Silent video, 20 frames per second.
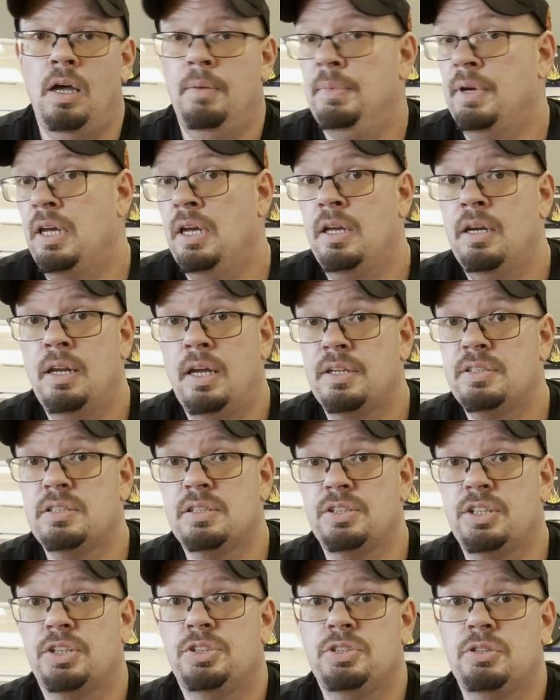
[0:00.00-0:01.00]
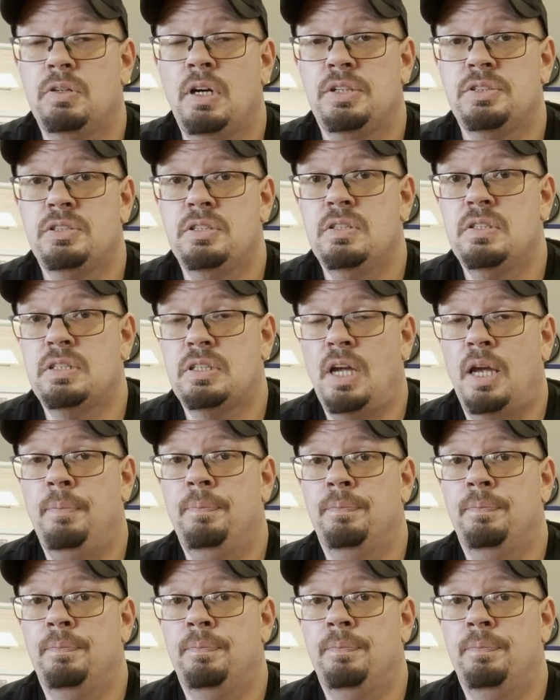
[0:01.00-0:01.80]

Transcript: And I suggest you guys do the same,